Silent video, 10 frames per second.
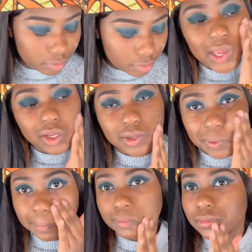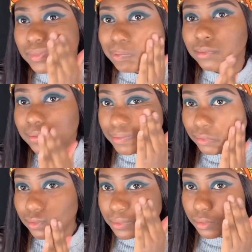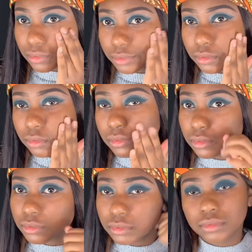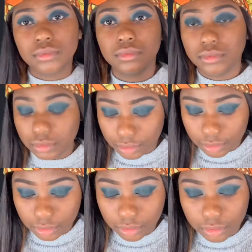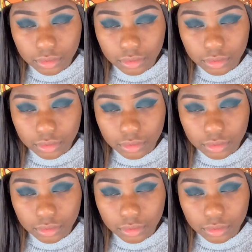the Smashbox primer to prime my face. The